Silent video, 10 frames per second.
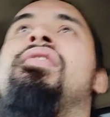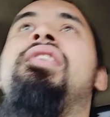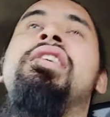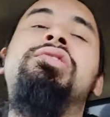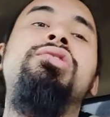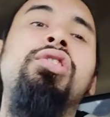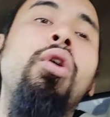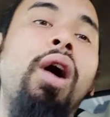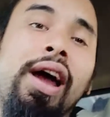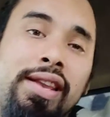There's
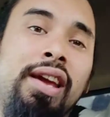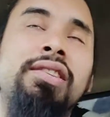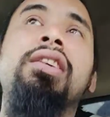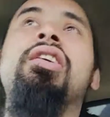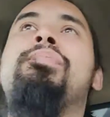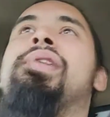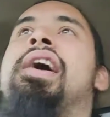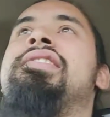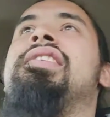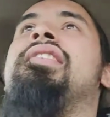two ideas that you're
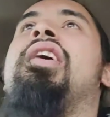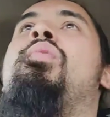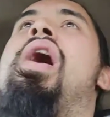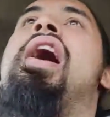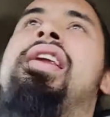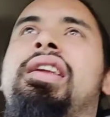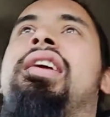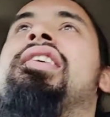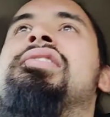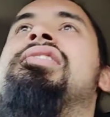planting there. One
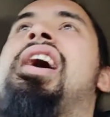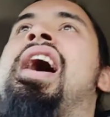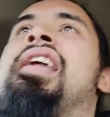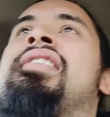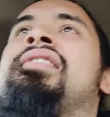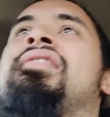is that